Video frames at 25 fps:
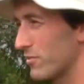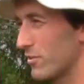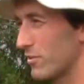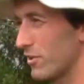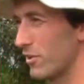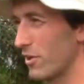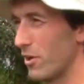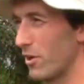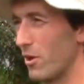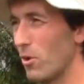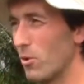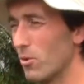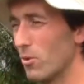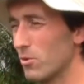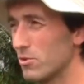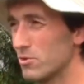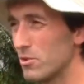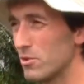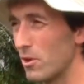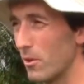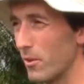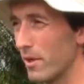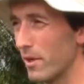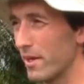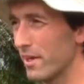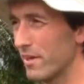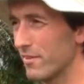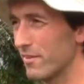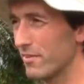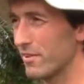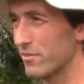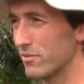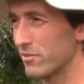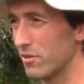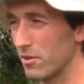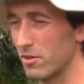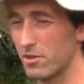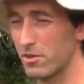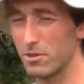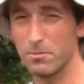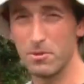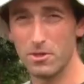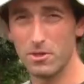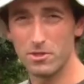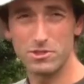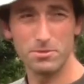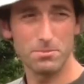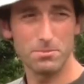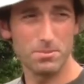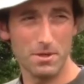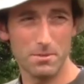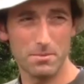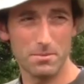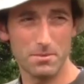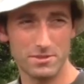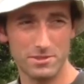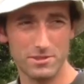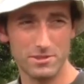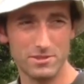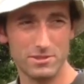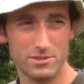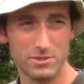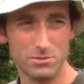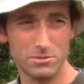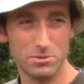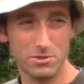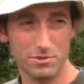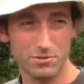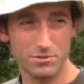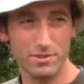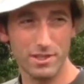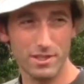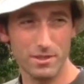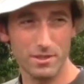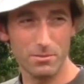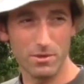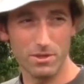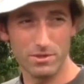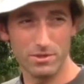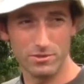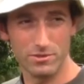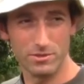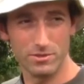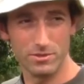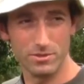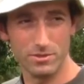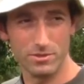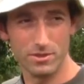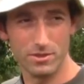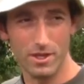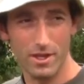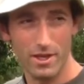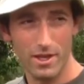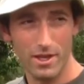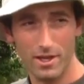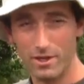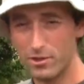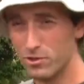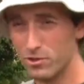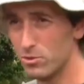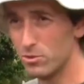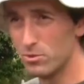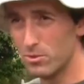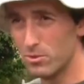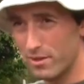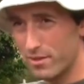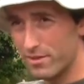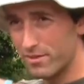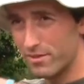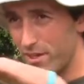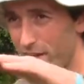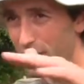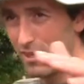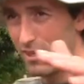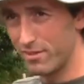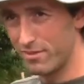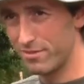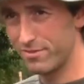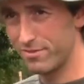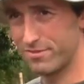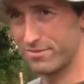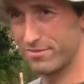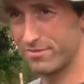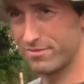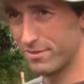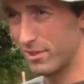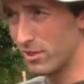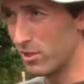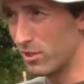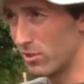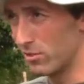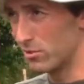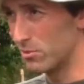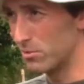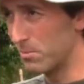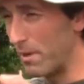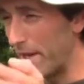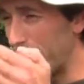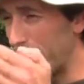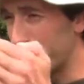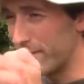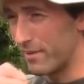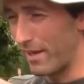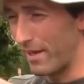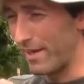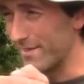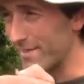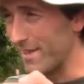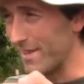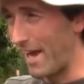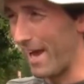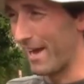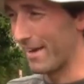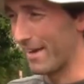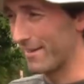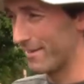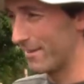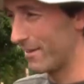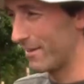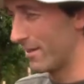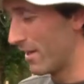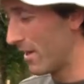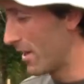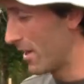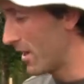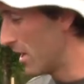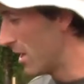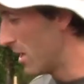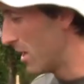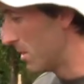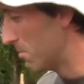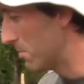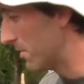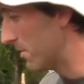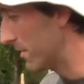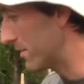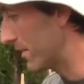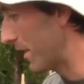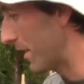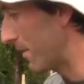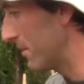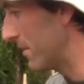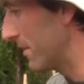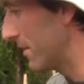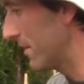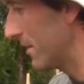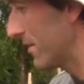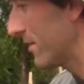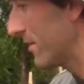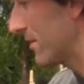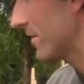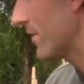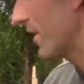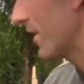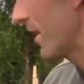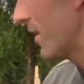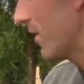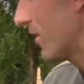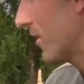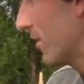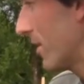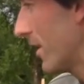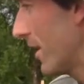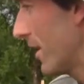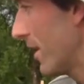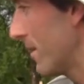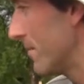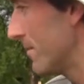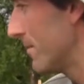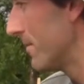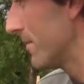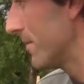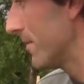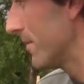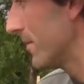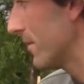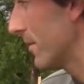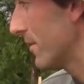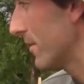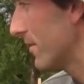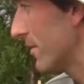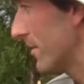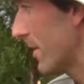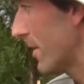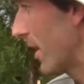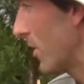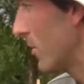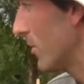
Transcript: for your own growing, if it's for commercial purposes, you would really want to do this kind of, you know, to make it exact. But I mean, this is how